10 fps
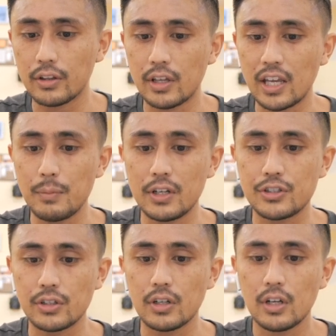the
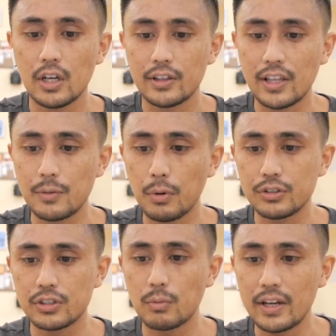image that he
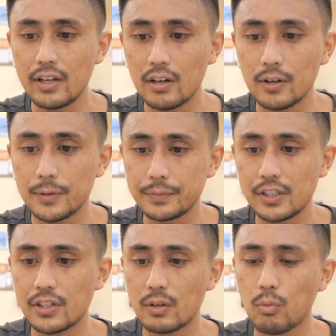posted right here. He
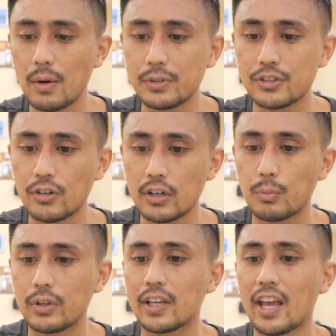said, Robin started
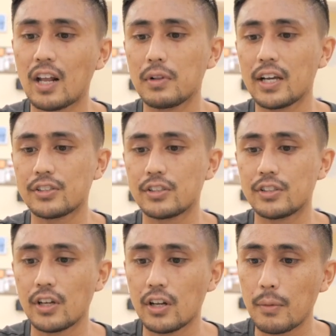with a cannibalized
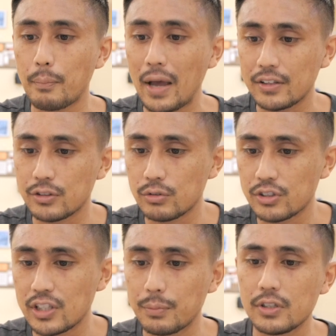stunt bat suit,
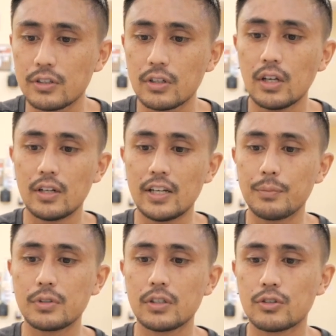snipped,
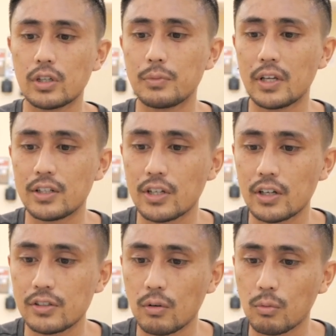nipped, trimmed, and
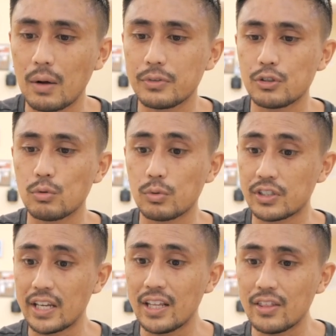tucked. A Robin suit was
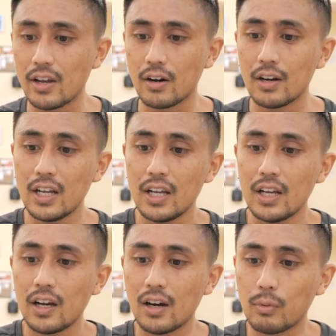in there,
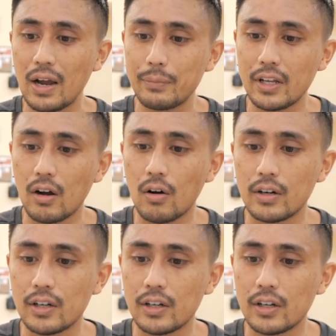wrapped on